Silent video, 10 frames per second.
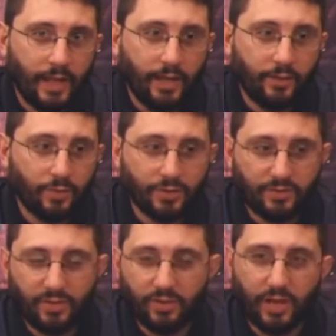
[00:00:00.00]
And of
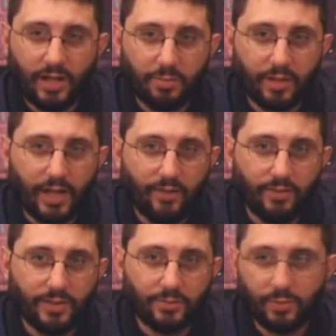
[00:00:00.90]
course, if a hyper
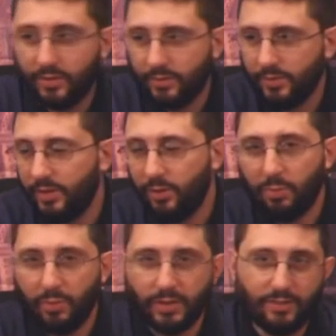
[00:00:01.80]
Calvinist, well, there's really no
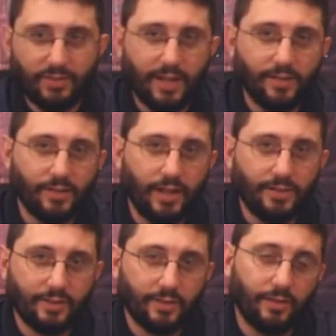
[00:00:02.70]
point in
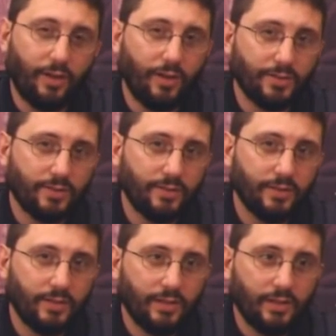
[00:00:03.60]
evangelizing the lost
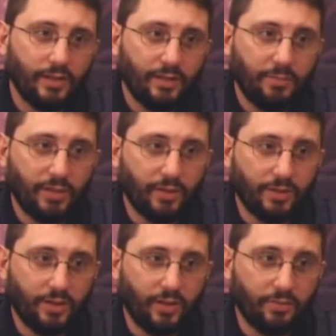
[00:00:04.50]

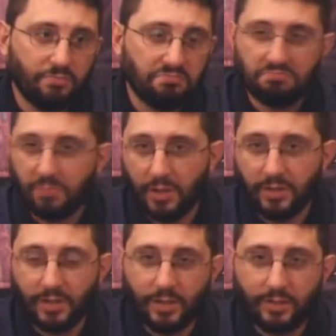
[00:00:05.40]
because, you know,
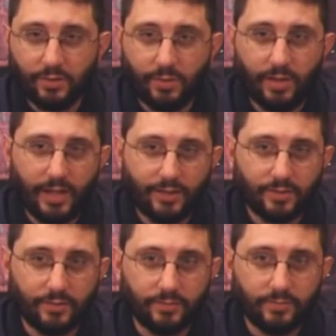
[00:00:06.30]
unconditional
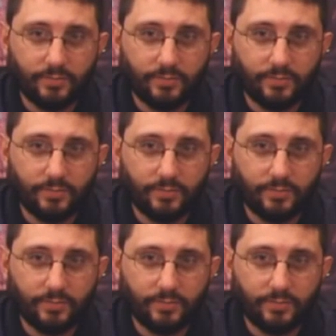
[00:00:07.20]
election.